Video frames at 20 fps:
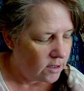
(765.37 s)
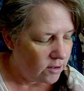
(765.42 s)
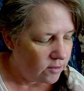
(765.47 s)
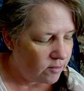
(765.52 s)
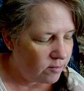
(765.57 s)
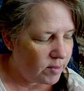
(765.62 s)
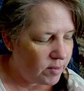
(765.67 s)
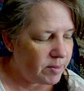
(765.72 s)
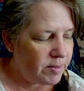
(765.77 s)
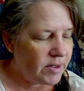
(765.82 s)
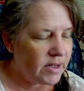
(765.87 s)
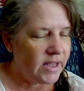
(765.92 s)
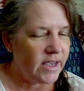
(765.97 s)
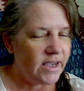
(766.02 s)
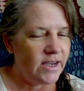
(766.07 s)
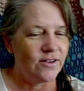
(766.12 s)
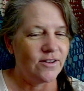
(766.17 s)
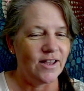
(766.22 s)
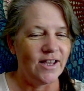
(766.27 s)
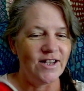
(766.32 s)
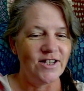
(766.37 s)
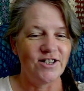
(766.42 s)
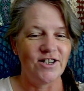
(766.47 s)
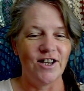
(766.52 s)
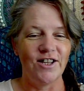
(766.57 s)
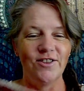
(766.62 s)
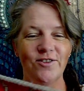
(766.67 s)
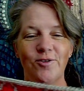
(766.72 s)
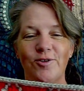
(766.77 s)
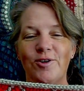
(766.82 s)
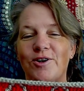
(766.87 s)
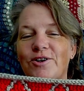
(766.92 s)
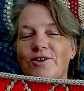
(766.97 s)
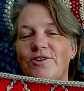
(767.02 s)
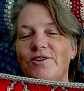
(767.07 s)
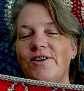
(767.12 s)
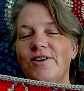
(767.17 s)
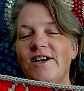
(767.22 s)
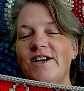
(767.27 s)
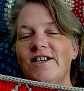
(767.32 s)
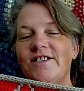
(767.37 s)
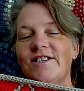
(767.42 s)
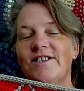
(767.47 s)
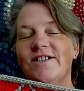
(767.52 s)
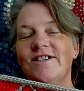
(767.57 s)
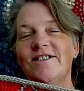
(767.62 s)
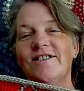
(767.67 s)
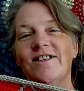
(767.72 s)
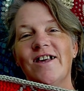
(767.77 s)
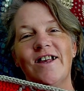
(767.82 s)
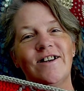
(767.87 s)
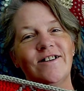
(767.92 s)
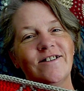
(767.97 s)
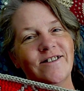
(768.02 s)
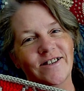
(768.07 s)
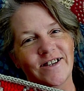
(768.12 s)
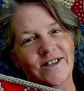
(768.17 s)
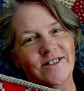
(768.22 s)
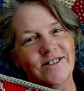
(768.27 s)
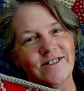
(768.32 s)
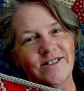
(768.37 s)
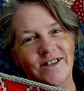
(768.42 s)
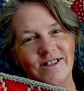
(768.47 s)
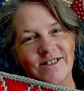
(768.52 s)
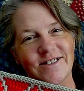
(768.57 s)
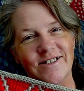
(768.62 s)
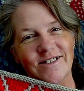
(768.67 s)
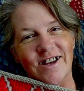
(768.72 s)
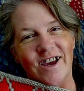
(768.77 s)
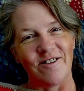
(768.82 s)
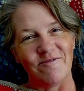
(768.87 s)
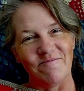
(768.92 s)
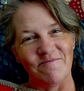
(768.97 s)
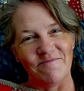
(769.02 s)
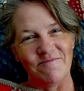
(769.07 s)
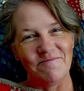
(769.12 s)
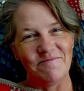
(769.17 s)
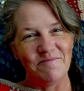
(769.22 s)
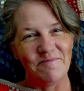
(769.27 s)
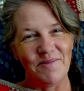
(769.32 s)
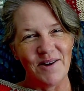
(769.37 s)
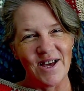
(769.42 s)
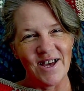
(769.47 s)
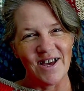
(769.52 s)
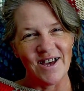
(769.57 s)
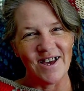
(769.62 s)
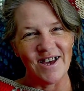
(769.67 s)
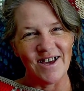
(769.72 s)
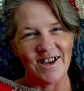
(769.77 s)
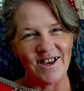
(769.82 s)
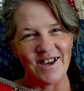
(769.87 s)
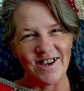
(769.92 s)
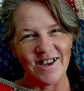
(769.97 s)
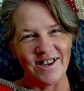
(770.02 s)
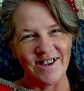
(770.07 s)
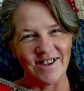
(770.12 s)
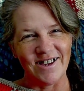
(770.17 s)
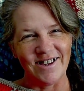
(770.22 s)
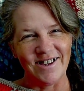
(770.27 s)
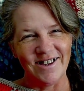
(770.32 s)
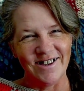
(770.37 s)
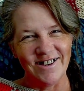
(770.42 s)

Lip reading: Remember, let your light shine through your creations, and I'll see you guys next time. Bye!